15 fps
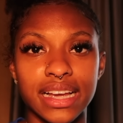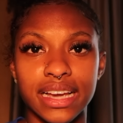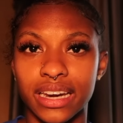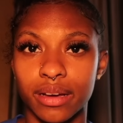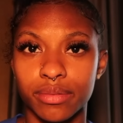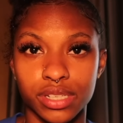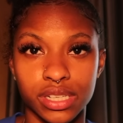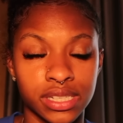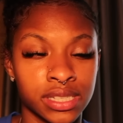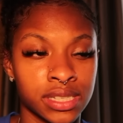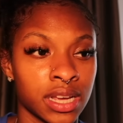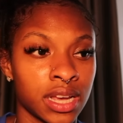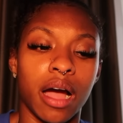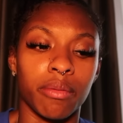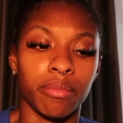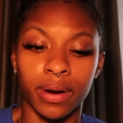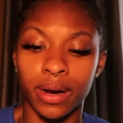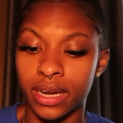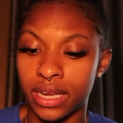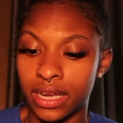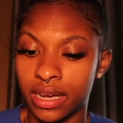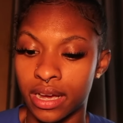And I'm
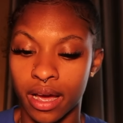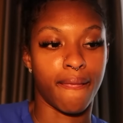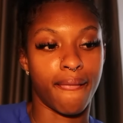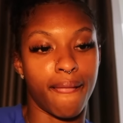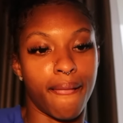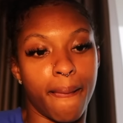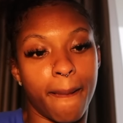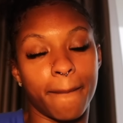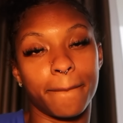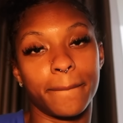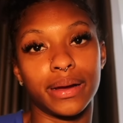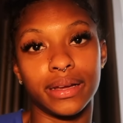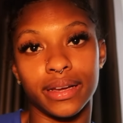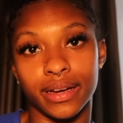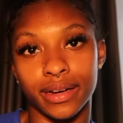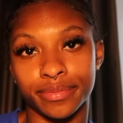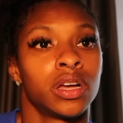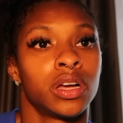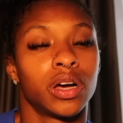ready. But yeah.